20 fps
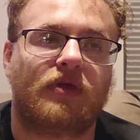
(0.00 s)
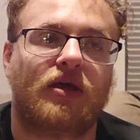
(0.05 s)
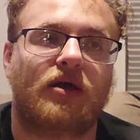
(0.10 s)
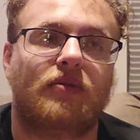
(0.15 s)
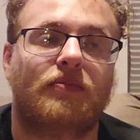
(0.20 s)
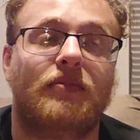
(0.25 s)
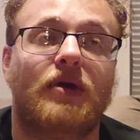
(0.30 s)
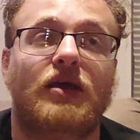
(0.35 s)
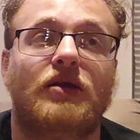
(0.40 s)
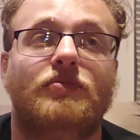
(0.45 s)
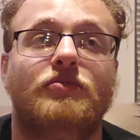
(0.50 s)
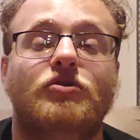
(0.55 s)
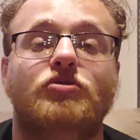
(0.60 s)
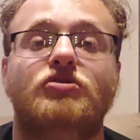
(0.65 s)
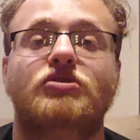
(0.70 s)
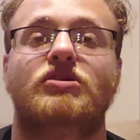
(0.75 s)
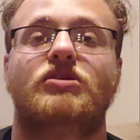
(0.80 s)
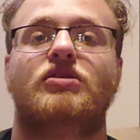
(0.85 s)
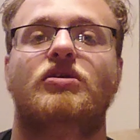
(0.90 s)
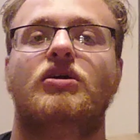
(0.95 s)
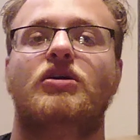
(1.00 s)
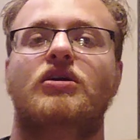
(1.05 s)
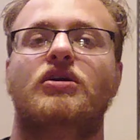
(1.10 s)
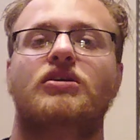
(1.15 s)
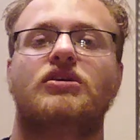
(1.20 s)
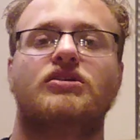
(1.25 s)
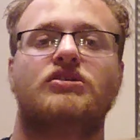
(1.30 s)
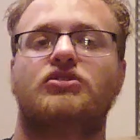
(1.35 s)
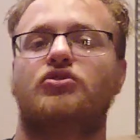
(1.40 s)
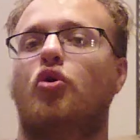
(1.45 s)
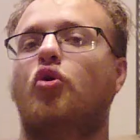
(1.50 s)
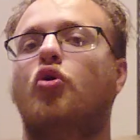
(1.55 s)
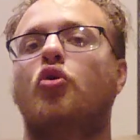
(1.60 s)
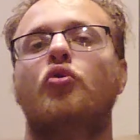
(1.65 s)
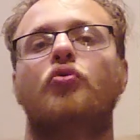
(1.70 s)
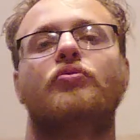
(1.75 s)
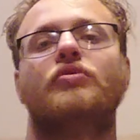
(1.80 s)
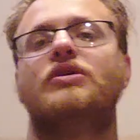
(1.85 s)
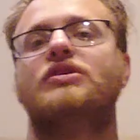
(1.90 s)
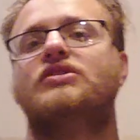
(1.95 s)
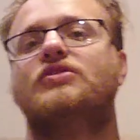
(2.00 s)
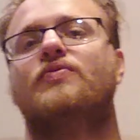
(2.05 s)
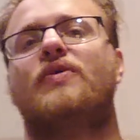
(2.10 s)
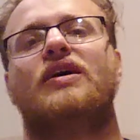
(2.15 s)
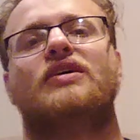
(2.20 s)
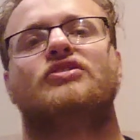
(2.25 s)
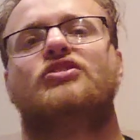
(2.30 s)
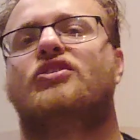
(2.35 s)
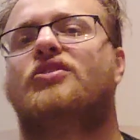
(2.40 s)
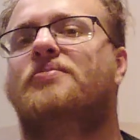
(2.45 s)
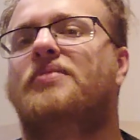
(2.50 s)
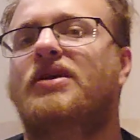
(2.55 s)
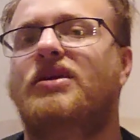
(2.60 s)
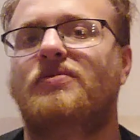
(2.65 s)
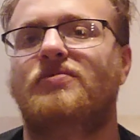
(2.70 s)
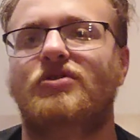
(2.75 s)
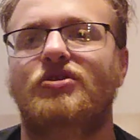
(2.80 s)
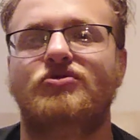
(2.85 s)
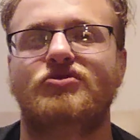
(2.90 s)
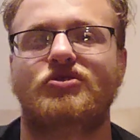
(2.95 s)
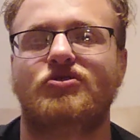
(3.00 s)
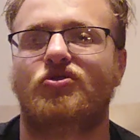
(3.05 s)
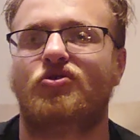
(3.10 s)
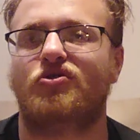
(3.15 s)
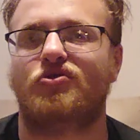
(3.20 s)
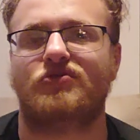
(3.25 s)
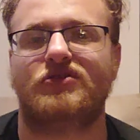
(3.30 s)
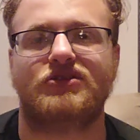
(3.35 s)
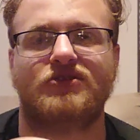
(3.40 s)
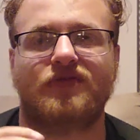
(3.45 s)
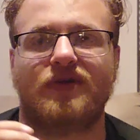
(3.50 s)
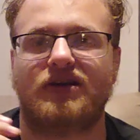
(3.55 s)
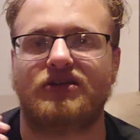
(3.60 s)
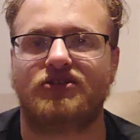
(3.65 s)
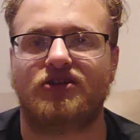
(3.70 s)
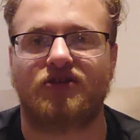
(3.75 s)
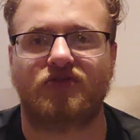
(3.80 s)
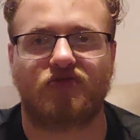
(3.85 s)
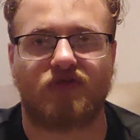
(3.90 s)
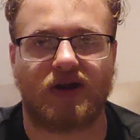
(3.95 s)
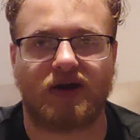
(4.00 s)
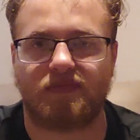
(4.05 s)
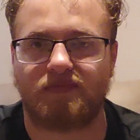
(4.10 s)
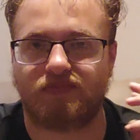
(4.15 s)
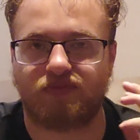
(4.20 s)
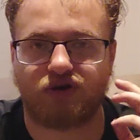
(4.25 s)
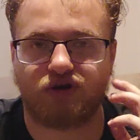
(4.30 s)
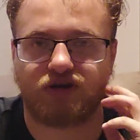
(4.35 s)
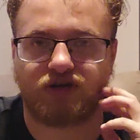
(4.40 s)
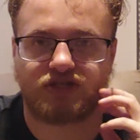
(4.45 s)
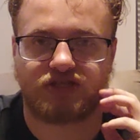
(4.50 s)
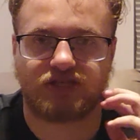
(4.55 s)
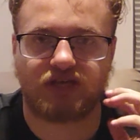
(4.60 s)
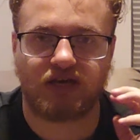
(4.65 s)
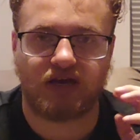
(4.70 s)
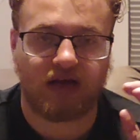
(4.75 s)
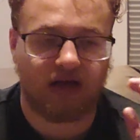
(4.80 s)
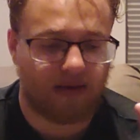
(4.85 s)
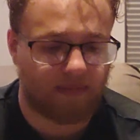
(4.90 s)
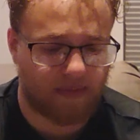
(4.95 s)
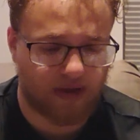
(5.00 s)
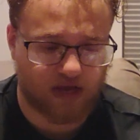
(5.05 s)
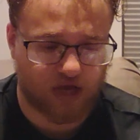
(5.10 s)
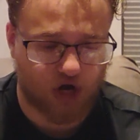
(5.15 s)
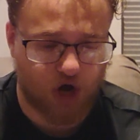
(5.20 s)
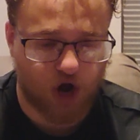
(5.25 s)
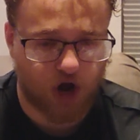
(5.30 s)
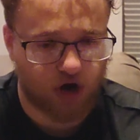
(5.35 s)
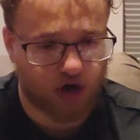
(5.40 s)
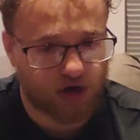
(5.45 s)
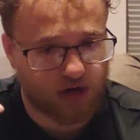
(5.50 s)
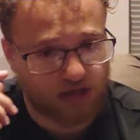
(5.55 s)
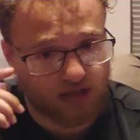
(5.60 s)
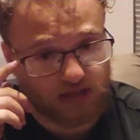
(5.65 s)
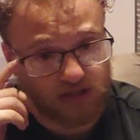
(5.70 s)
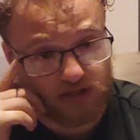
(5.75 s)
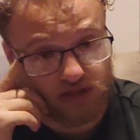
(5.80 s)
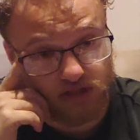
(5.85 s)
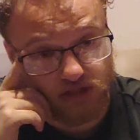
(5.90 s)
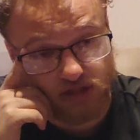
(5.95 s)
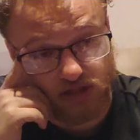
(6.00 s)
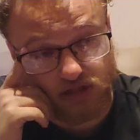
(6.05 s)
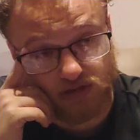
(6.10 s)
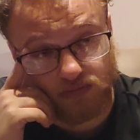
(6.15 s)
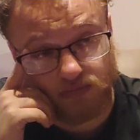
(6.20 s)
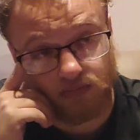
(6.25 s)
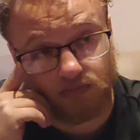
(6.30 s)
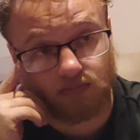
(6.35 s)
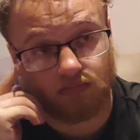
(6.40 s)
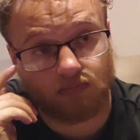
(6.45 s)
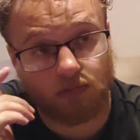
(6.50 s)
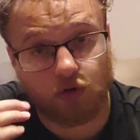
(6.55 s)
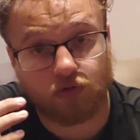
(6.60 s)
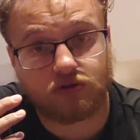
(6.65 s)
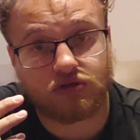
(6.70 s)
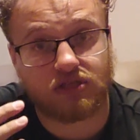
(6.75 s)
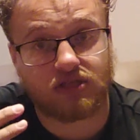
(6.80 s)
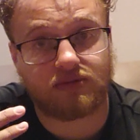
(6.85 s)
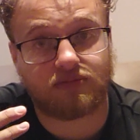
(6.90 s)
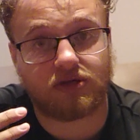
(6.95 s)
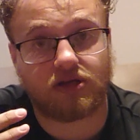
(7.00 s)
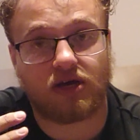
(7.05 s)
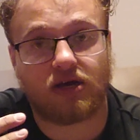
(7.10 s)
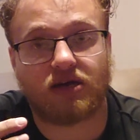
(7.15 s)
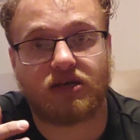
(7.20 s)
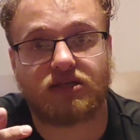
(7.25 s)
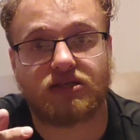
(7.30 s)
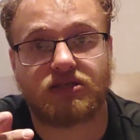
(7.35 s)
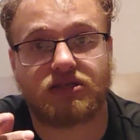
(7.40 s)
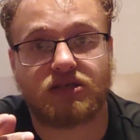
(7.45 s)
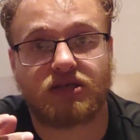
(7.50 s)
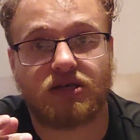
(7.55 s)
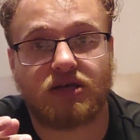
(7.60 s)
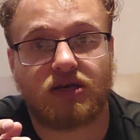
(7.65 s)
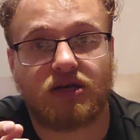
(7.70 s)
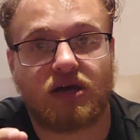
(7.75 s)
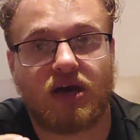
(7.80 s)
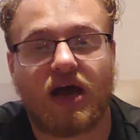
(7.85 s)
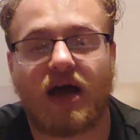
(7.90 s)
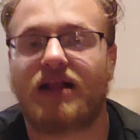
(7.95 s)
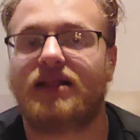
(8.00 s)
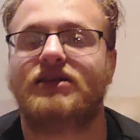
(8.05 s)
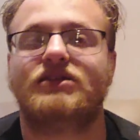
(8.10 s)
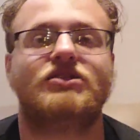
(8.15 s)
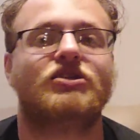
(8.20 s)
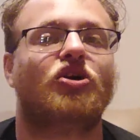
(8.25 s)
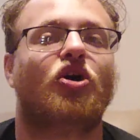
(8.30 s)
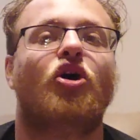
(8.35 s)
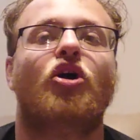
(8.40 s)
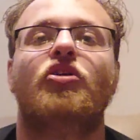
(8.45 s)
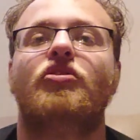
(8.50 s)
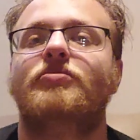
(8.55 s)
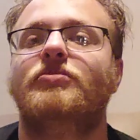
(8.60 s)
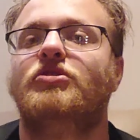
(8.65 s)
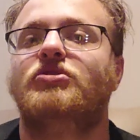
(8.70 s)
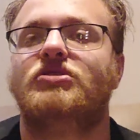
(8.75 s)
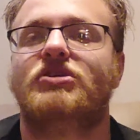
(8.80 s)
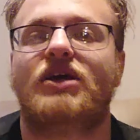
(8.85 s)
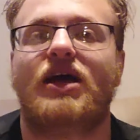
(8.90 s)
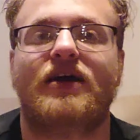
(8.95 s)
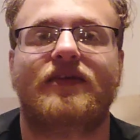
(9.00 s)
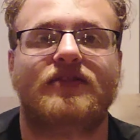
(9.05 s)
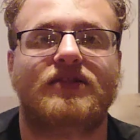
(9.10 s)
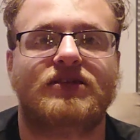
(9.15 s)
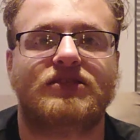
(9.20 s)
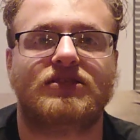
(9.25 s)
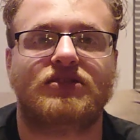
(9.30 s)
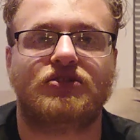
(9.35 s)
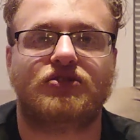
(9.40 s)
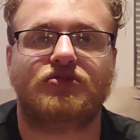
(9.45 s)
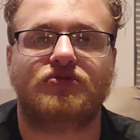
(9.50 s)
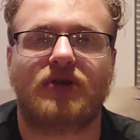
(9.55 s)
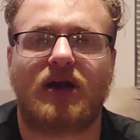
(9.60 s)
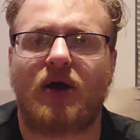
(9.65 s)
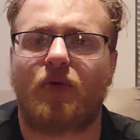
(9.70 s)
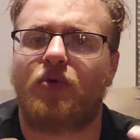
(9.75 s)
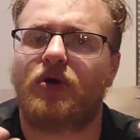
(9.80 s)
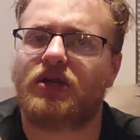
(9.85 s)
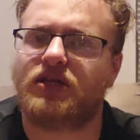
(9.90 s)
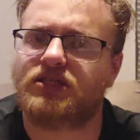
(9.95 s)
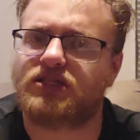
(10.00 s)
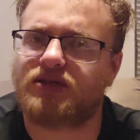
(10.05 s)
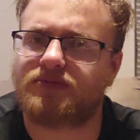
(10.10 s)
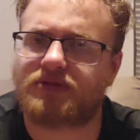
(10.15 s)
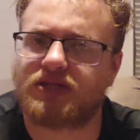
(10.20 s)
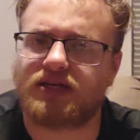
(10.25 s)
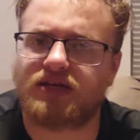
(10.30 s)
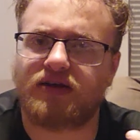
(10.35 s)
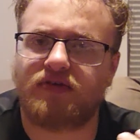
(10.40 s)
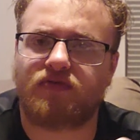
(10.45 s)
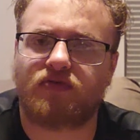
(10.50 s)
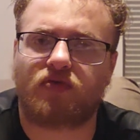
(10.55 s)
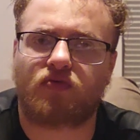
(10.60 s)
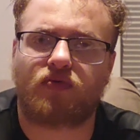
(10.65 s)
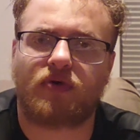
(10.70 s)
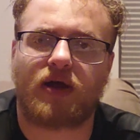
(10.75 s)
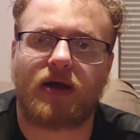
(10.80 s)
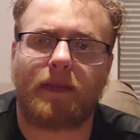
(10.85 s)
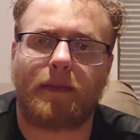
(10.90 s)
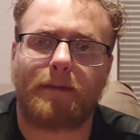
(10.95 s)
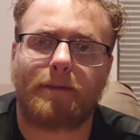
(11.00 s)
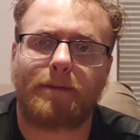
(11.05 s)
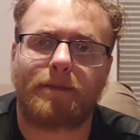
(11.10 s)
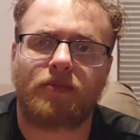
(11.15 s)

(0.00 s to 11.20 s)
And make music. Because the whole reason why I started making music, whole reason why I started writing books, making art, is just mostly because I listened to all the music I listened to and I wanted something different, right?